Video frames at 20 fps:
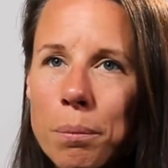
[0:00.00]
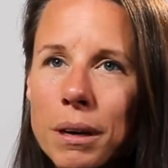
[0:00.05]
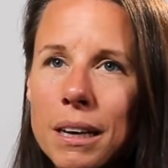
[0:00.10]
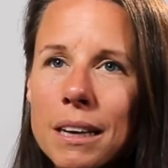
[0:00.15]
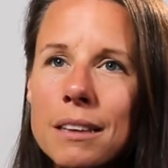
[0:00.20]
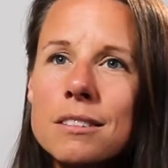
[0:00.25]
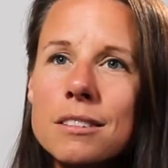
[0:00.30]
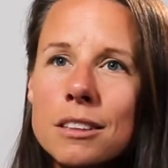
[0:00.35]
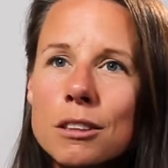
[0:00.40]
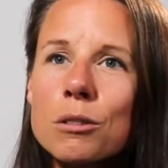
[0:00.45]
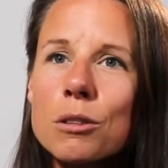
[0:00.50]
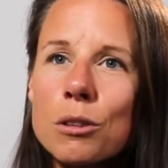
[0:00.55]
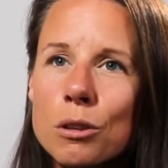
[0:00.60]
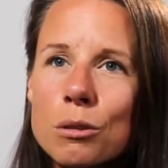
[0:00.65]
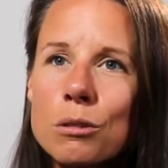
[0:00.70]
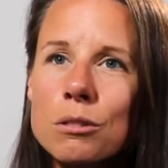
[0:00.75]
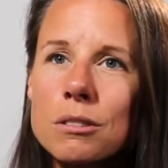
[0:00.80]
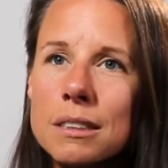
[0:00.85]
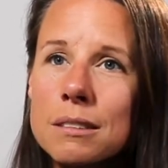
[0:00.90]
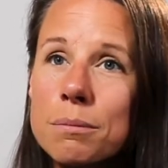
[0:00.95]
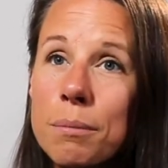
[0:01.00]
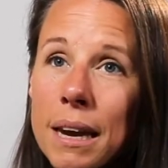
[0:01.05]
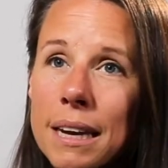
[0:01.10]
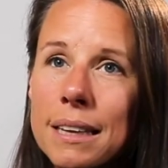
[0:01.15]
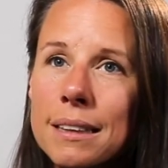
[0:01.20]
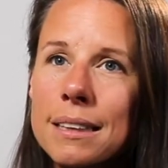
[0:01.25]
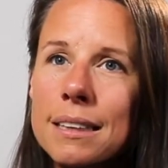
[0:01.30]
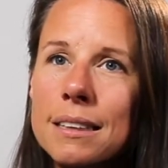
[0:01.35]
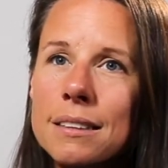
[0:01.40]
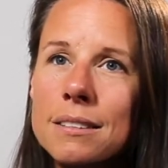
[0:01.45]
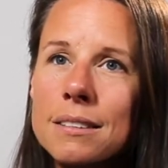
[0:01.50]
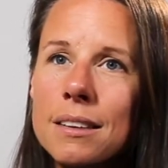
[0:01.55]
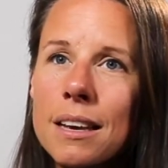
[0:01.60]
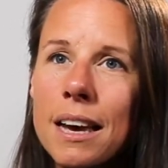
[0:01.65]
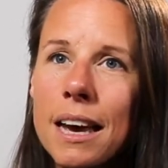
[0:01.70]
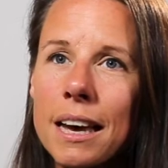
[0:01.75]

can still use these, make these,